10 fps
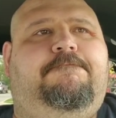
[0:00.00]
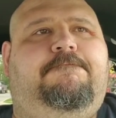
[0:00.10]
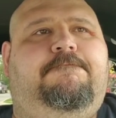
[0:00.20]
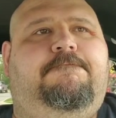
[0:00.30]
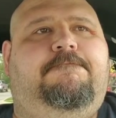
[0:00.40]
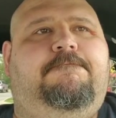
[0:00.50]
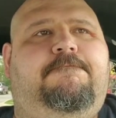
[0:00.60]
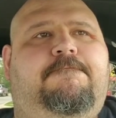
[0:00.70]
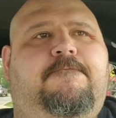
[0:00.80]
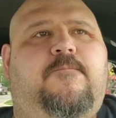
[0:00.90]

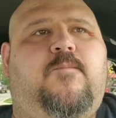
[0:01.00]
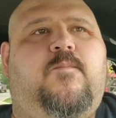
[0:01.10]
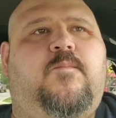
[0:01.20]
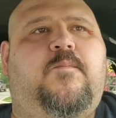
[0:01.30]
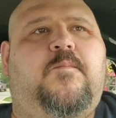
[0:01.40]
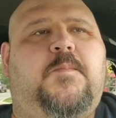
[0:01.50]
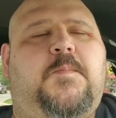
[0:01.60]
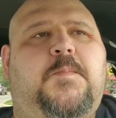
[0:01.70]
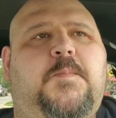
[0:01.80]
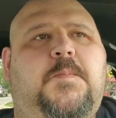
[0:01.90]

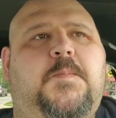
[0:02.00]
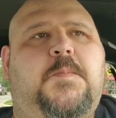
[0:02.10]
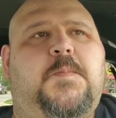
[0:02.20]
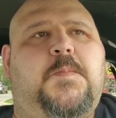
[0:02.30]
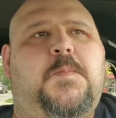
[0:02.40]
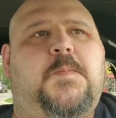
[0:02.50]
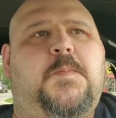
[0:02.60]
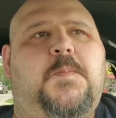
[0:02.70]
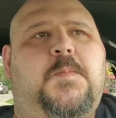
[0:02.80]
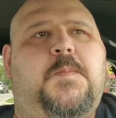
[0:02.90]

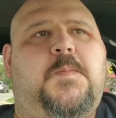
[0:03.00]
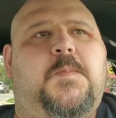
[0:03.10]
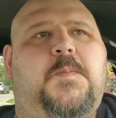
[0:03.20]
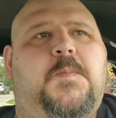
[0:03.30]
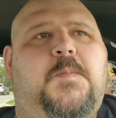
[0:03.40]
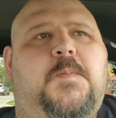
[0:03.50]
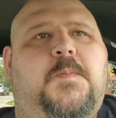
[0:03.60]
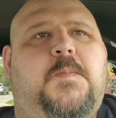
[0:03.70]
(no one is talking)